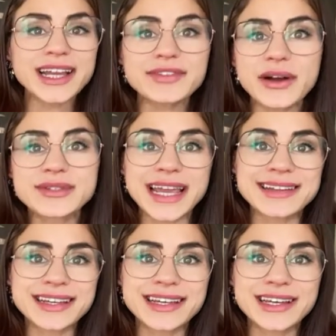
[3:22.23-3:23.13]

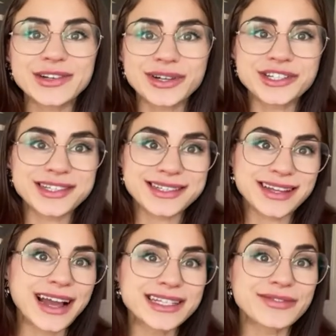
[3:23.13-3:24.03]
outdated or just
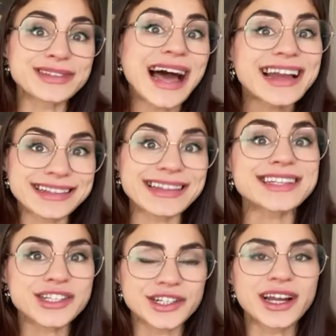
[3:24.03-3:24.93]
kind of
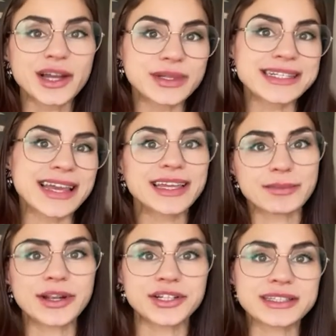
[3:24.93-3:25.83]
lackluster, I would say,
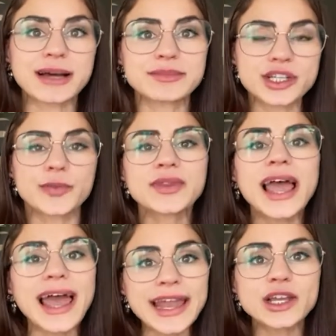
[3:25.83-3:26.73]
compared to them. So
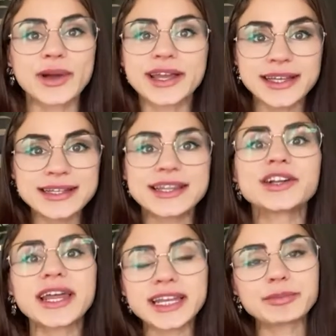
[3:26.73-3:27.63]
anyway, consider
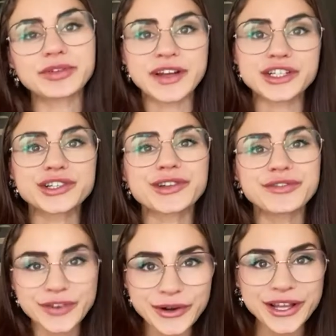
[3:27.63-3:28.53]
getting a professional
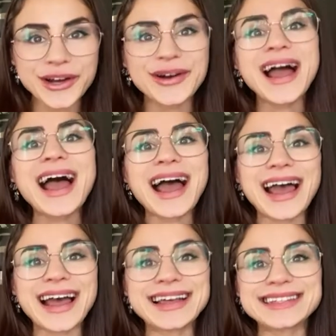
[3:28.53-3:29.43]
photo.
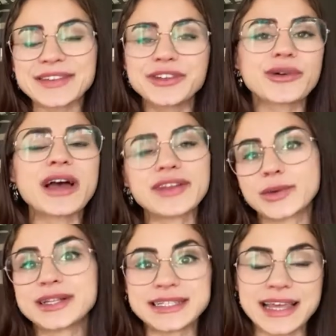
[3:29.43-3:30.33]
And if you don't have
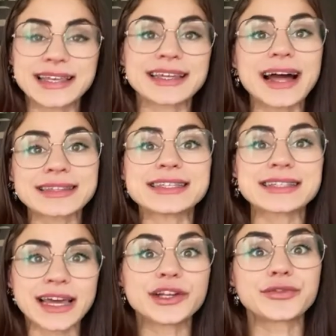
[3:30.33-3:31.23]
anyone to take it, at least
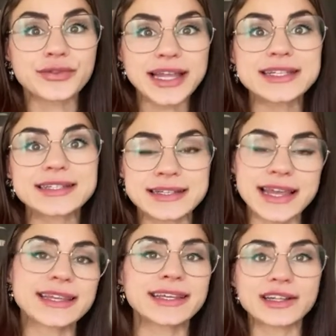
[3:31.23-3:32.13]
get a friend to
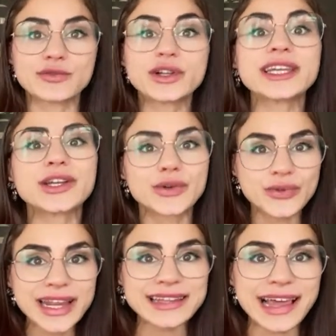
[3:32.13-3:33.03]
take it in really
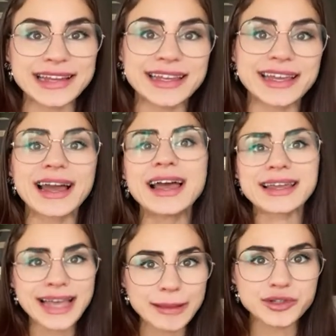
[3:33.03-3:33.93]
great lighting,
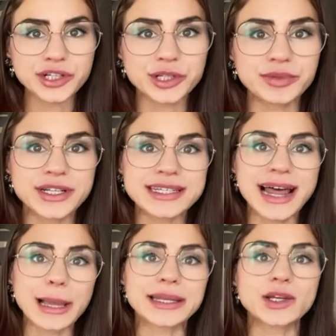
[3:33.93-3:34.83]
capture your
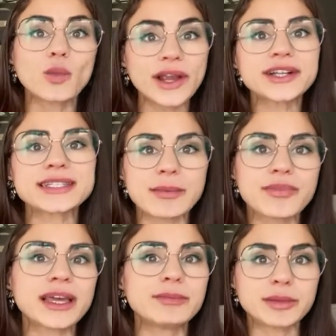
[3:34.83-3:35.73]
personality, wear
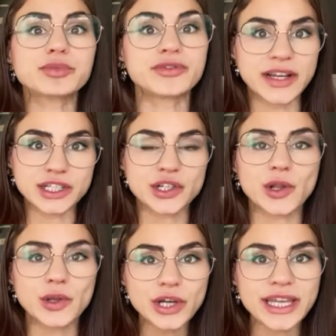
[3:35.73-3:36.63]
something a bit professional
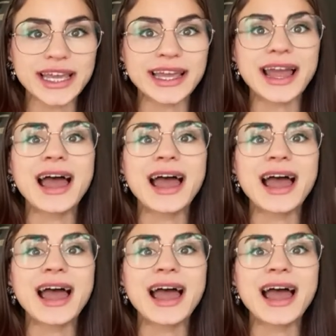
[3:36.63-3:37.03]
looking,